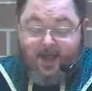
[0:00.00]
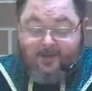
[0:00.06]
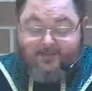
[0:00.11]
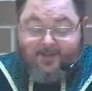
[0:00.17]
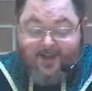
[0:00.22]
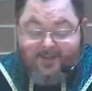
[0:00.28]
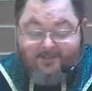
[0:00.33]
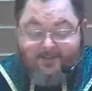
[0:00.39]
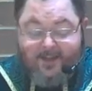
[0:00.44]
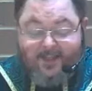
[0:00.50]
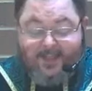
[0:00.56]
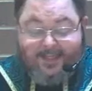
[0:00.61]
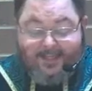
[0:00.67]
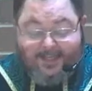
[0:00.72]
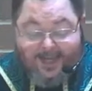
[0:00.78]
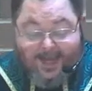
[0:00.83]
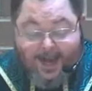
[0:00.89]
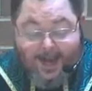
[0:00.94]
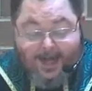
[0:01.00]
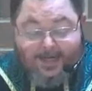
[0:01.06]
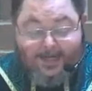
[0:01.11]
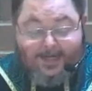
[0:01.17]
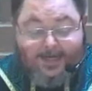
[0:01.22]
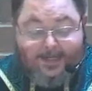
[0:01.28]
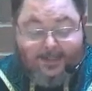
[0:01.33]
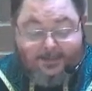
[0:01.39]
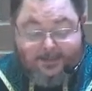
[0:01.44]
of even the
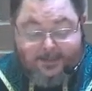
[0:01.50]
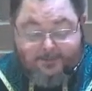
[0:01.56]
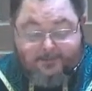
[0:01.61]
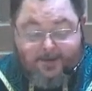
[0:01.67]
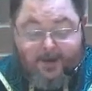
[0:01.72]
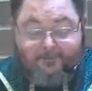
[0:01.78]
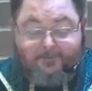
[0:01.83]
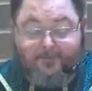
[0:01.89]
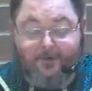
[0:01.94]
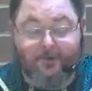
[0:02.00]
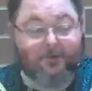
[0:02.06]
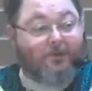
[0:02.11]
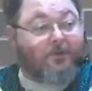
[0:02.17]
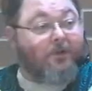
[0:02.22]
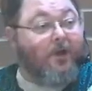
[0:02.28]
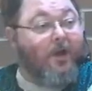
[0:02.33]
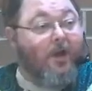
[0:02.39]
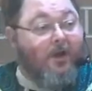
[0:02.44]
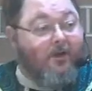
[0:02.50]
tiniest of efforts